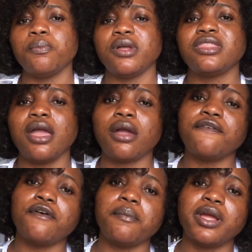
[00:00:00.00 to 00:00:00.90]
But thank
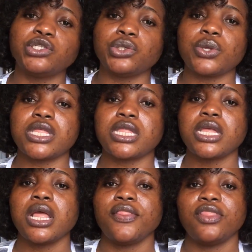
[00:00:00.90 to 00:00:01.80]
God for metros.
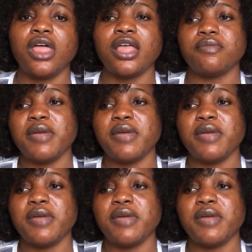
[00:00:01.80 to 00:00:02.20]
That